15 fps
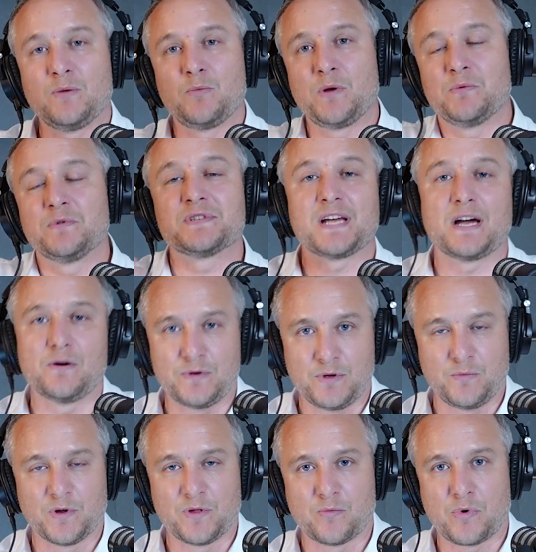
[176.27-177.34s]
We will tell you
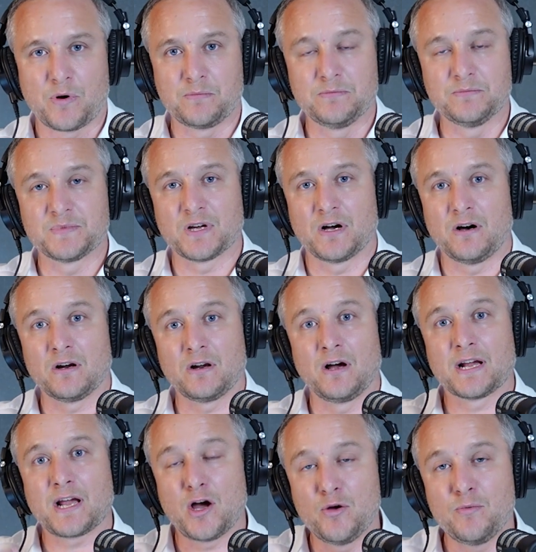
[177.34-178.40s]
what the problems are
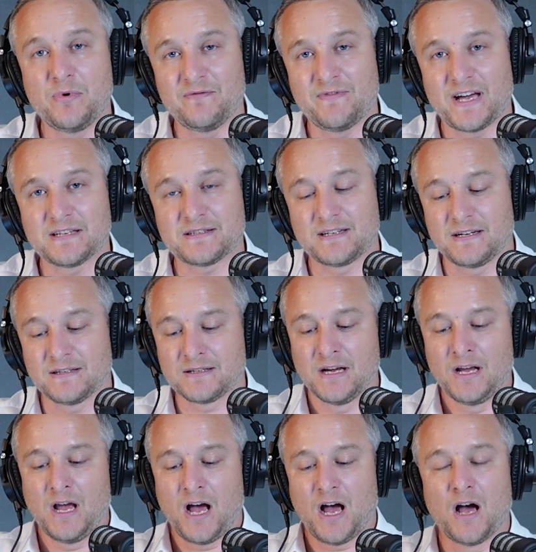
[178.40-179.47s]
like OpenVAS does.
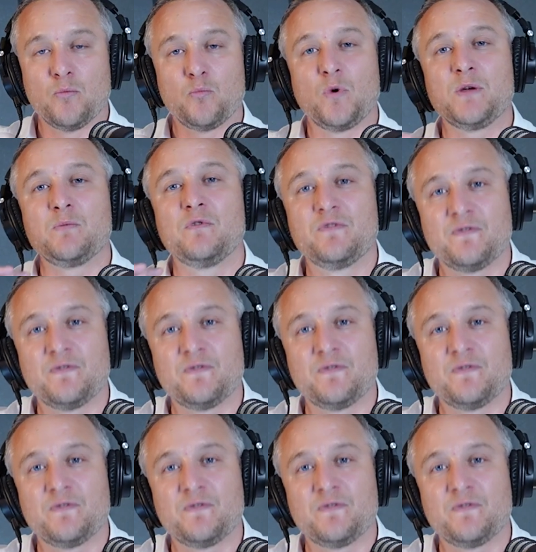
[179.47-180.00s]
We will